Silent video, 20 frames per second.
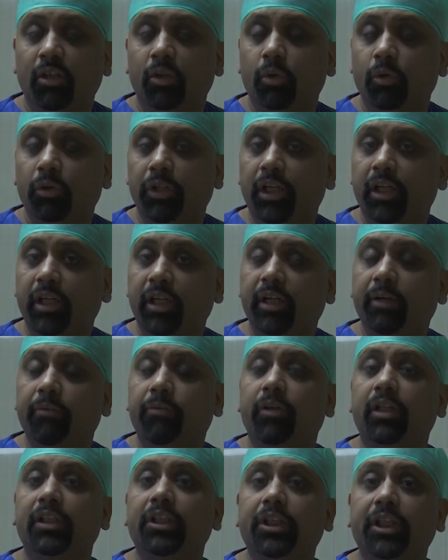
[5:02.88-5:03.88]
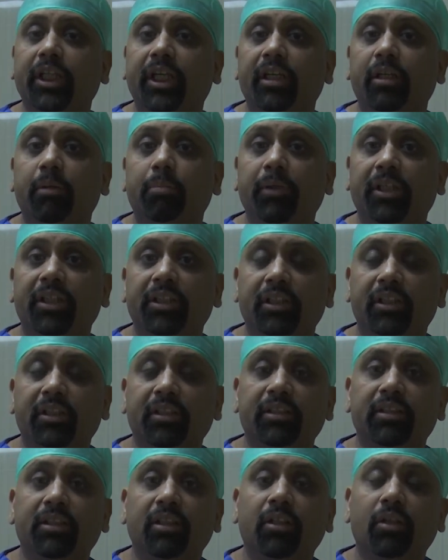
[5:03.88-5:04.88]
to really differentiate the
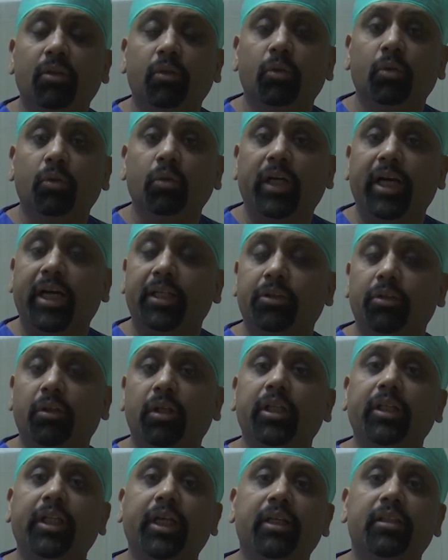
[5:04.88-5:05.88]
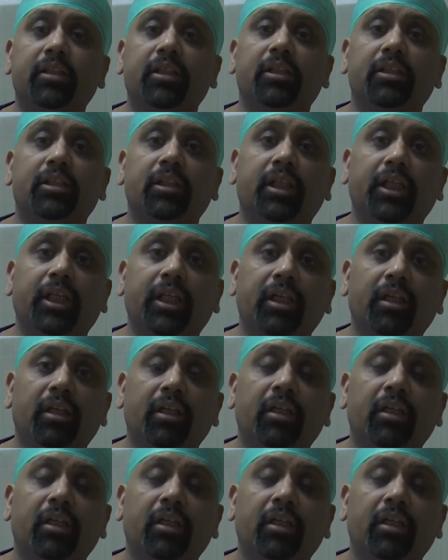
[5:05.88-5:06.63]
patients who actually need surgery